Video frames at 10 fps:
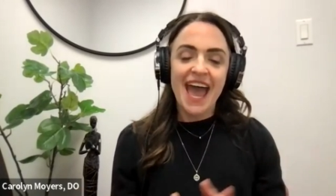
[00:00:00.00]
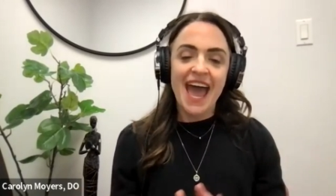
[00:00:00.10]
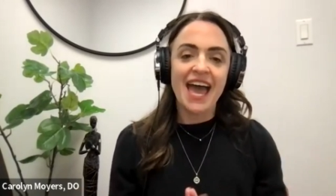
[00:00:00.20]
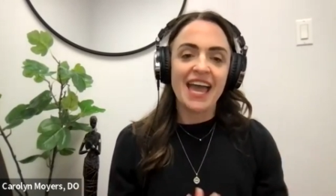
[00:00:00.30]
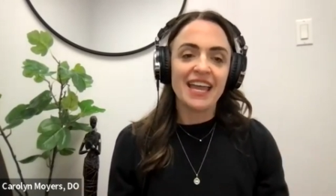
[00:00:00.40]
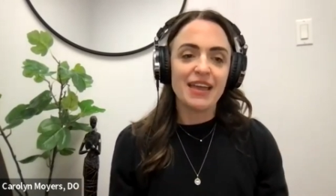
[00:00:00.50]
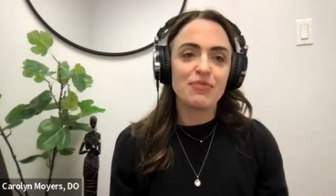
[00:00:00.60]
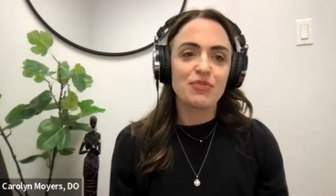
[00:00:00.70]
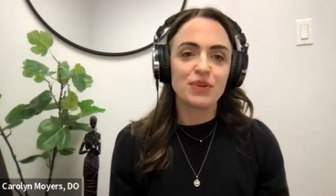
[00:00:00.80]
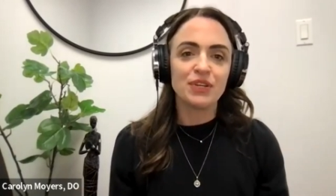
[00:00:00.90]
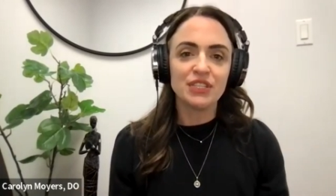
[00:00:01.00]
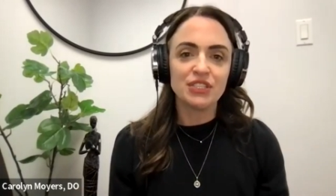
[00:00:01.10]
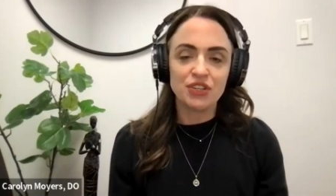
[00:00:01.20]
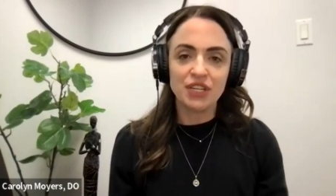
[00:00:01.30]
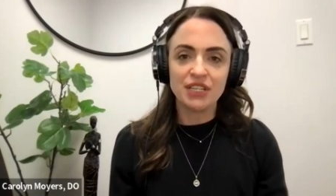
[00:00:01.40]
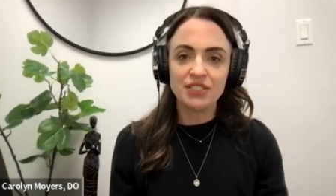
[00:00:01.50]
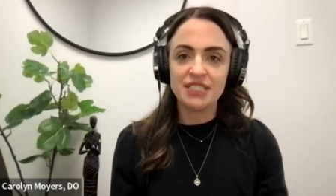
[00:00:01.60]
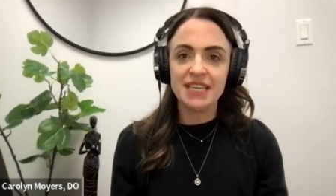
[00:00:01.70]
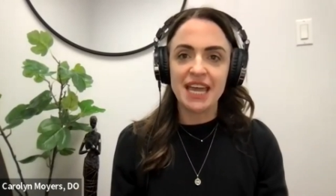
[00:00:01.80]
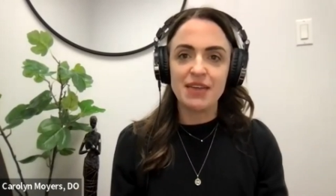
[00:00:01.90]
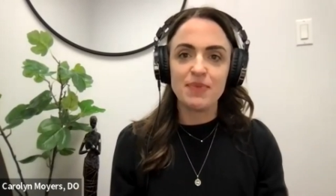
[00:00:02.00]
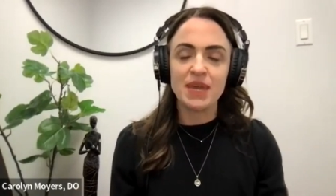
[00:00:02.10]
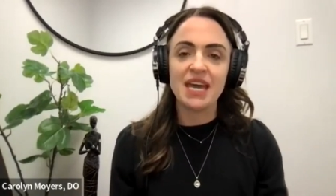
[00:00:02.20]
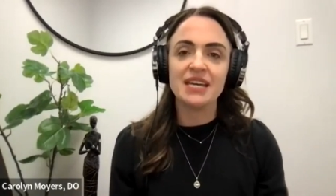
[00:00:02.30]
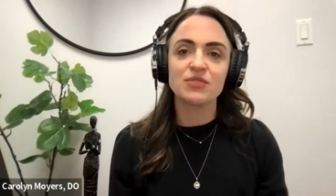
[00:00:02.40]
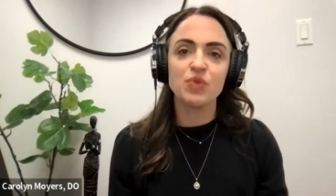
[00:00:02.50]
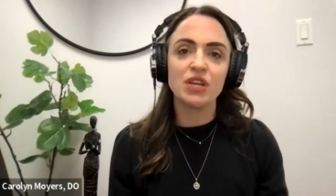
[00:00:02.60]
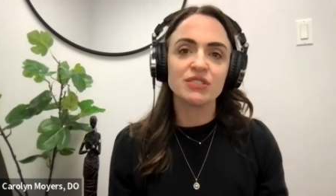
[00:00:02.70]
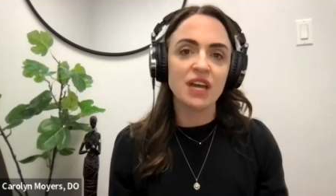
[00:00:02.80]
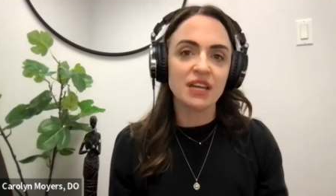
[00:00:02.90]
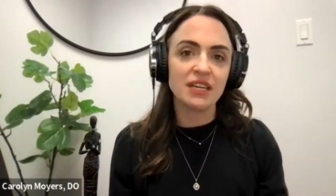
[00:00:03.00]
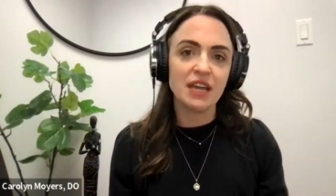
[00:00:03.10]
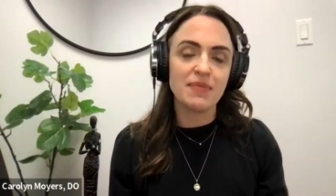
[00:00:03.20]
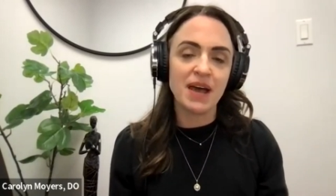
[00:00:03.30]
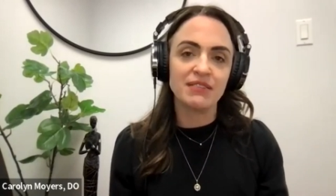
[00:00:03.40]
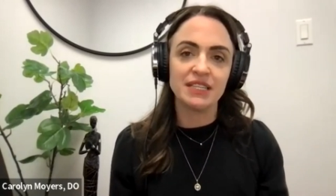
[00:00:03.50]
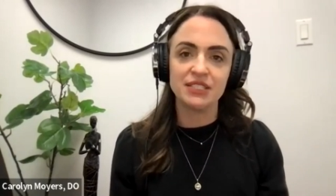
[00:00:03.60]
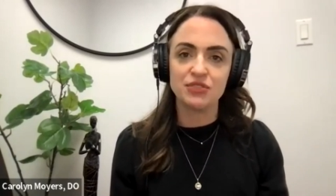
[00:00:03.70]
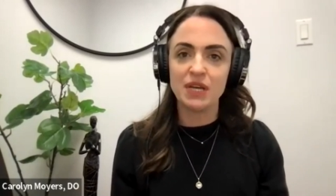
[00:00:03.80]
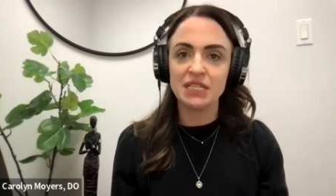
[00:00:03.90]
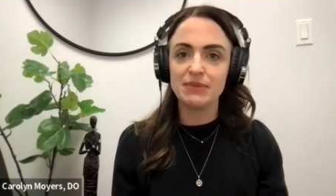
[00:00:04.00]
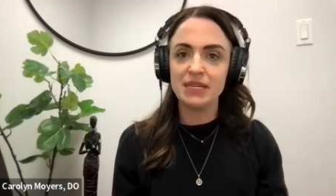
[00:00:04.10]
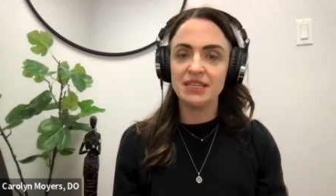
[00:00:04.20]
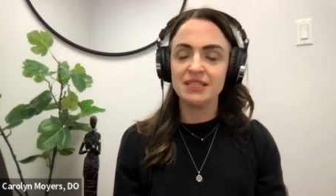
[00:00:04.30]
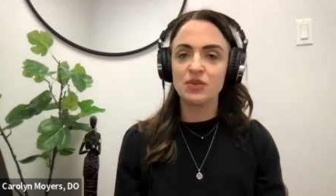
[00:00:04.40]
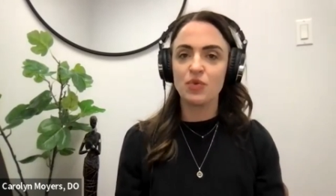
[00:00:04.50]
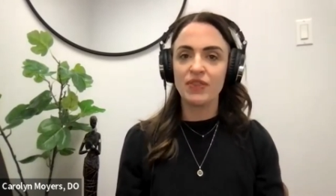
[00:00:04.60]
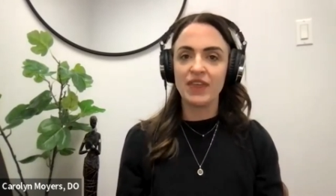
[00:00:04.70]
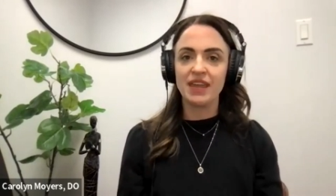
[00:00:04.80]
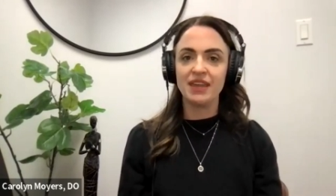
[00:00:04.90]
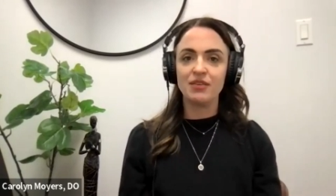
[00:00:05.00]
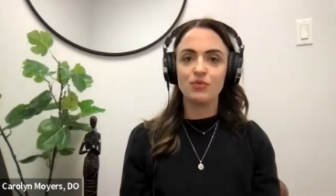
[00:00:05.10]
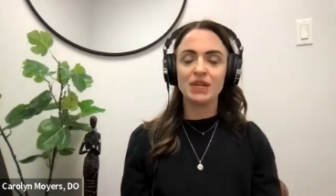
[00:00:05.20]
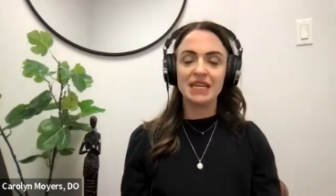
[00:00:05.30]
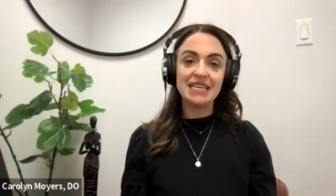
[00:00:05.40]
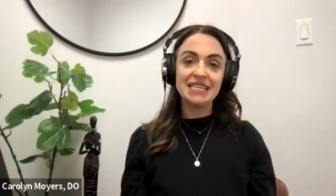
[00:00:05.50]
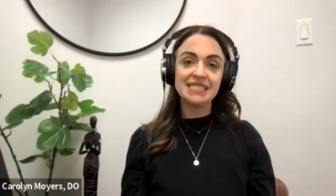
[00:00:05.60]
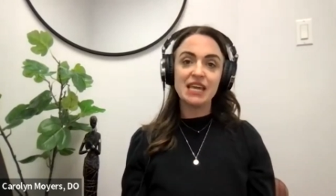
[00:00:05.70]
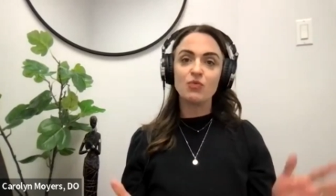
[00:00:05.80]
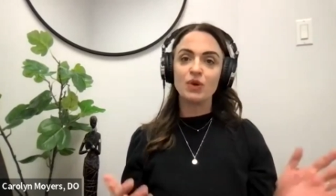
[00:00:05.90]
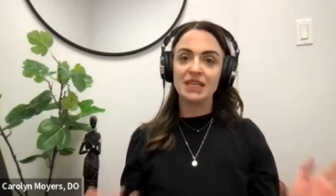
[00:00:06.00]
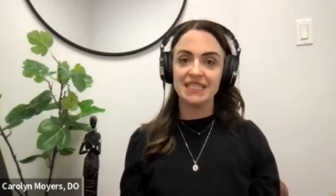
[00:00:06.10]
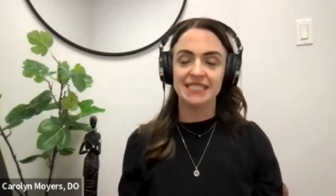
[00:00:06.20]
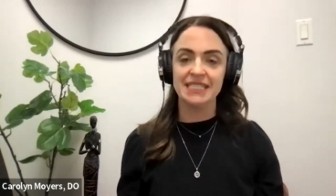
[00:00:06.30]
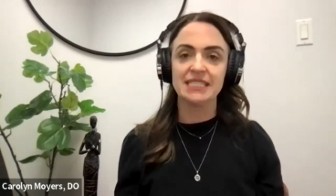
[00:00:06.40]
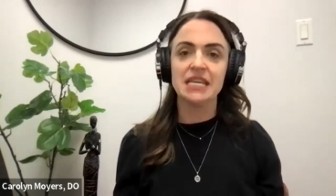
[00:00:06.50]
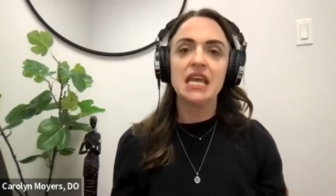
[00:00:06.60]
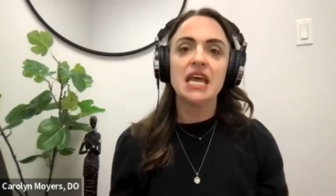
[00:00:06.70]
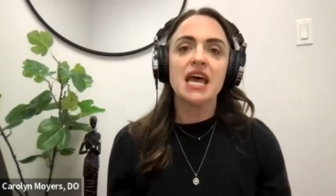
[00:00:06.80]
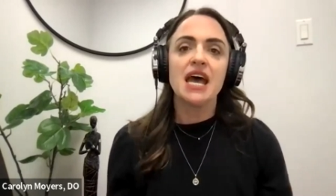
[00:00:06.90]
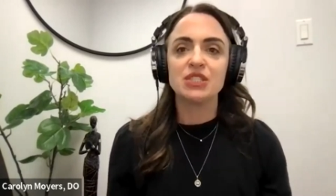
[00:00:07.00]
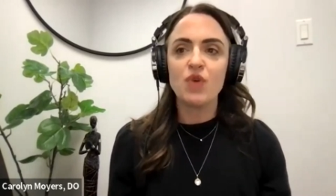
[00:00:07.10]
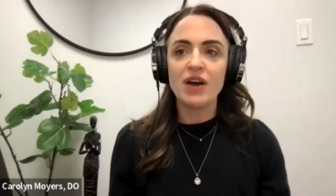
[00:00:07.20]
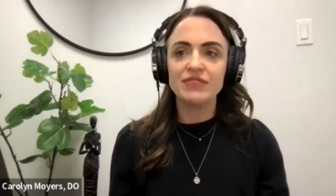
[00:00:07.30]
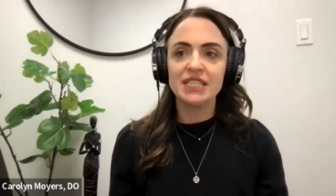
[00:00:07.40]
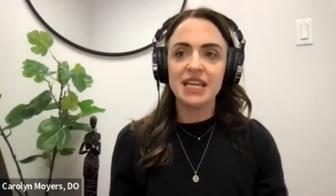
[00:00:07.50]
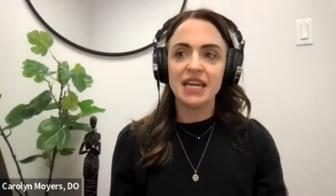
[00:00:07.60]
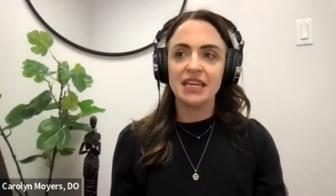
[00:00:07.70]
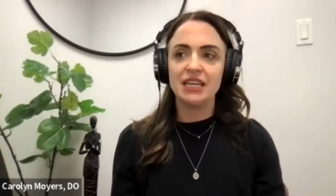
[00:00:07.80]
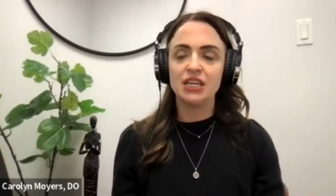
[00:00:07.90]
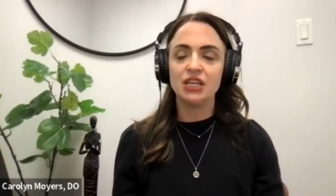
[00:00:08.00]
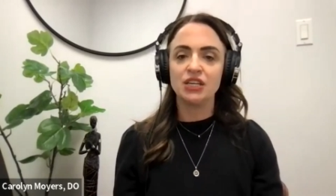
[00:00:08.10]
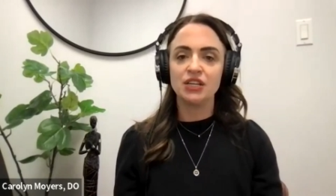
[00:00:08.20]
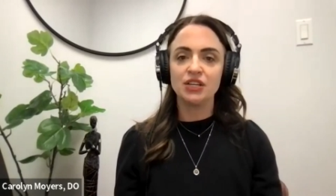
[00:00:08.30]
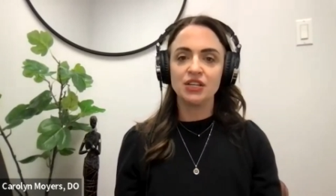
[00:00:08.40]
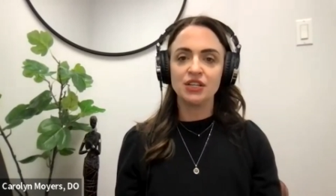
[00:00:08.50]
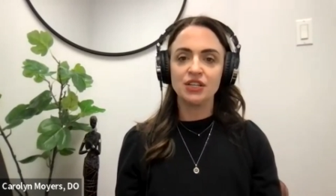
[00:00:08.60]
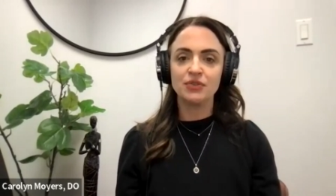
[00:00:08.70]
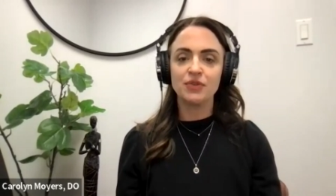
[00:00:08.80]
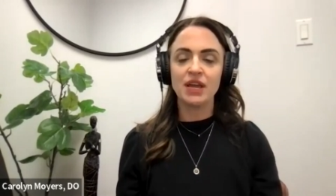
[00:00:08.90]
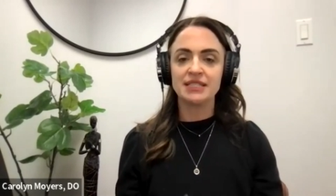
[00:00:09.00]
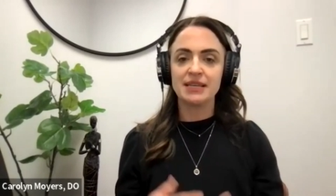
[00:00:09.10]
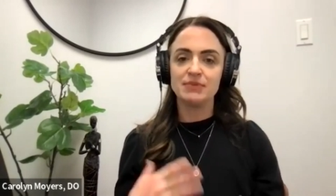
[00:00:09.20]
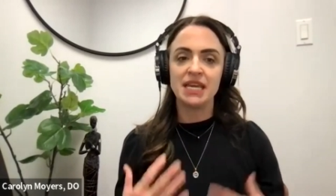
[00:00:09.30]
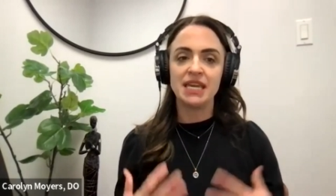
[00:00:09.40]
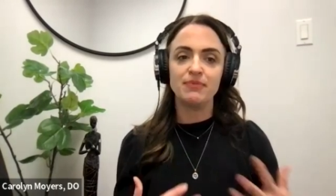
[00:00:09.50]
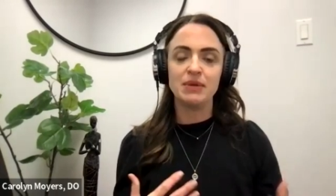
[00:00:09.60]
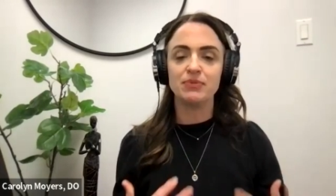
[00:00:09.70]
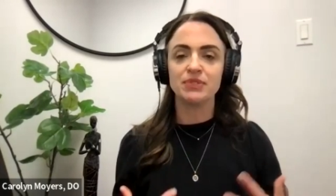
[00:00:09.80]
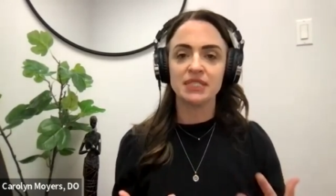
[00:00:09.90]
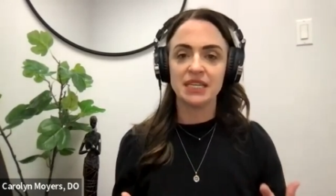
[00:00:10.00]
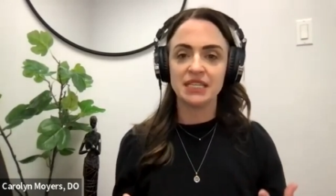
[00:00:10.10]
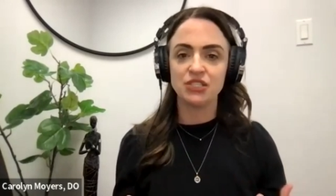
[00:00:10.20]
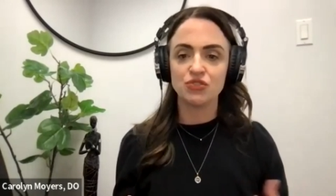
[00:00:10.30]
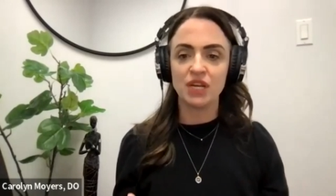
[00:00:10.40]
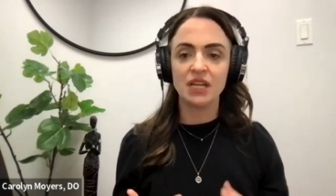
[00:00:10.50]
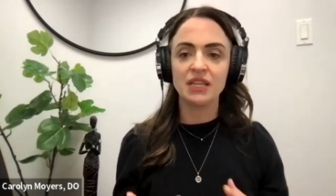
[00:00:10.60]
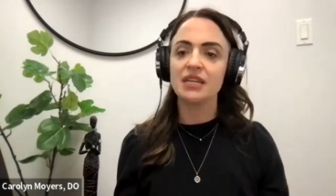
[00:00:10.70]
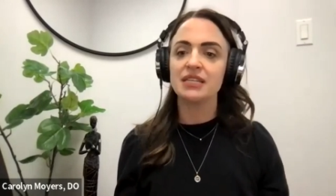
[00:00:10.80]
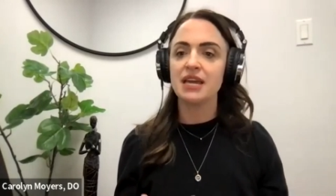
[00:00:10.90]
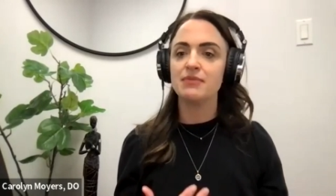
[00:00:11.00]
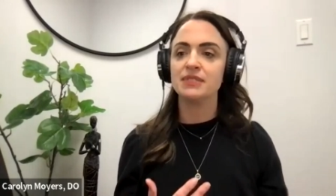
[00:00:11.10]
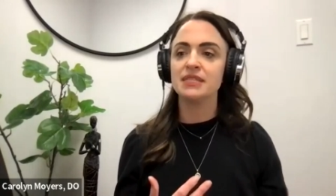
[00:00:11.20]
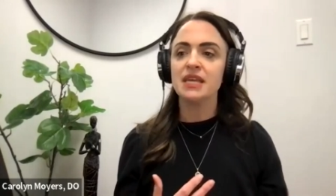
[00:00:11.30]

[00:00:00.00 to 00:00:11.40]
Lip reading: I am thrilled that you're here today because we are talking about hysterectomies, what it is and what it isn't. So often I hear, as I'm taking people's history, a lot of times